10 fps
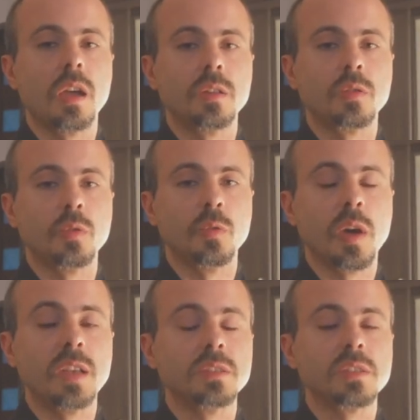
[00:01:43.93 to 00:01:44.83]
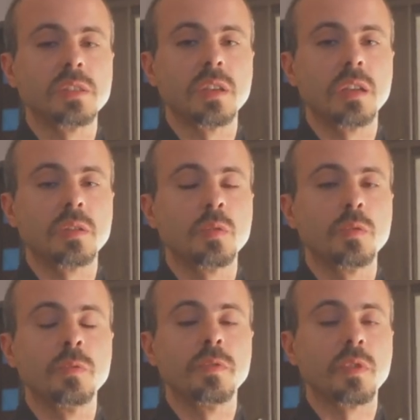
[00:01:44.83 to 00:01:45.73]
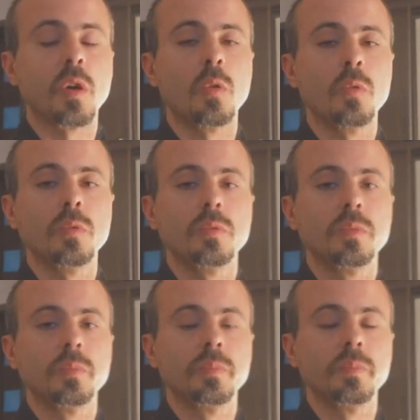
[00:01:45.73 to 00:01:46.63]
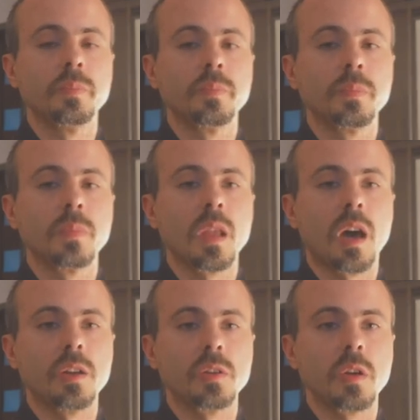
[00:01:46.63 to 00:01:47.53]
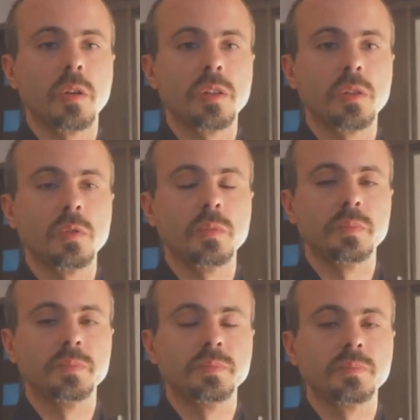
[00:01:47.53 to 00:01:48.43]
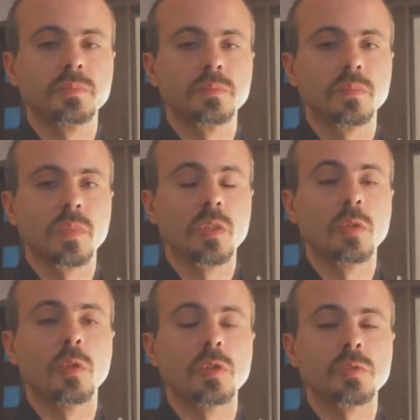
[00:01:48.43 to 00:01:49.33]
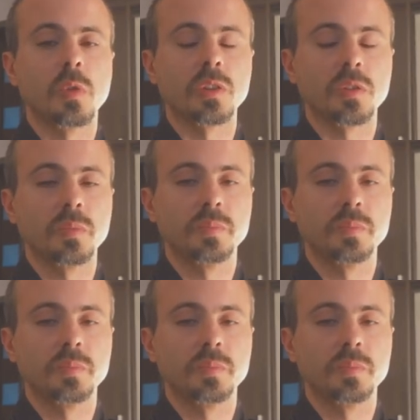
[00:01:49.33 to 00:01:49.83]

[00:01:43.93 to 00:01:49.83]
And to whence and to fro are you going to? Towards what?